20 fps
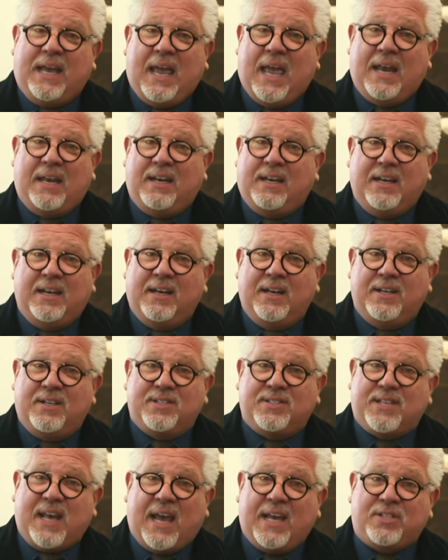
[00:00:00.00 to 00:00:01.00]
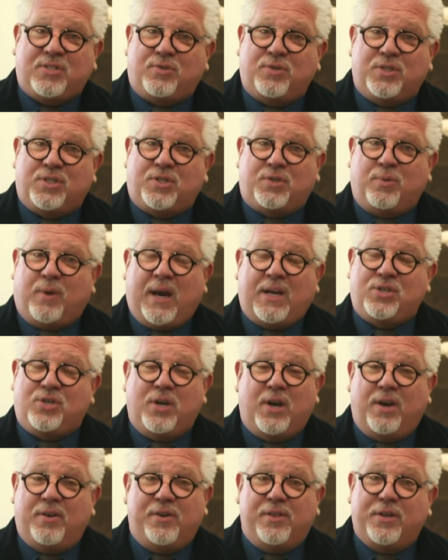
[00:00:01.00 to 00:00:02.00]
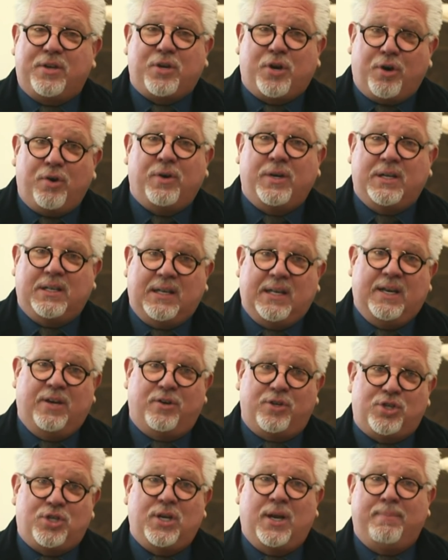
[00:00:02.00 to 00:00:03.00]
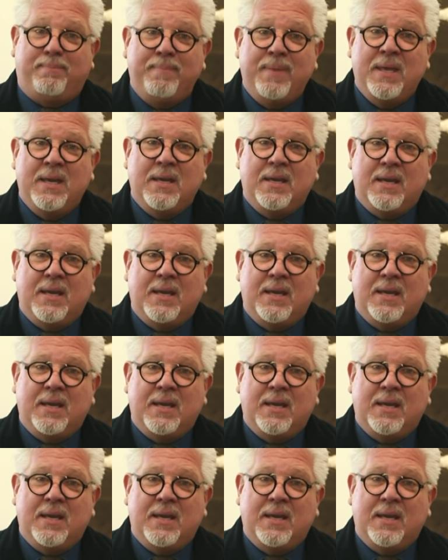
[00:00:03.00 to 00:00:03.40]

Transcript: headed in a disastrous direction under the current leadership.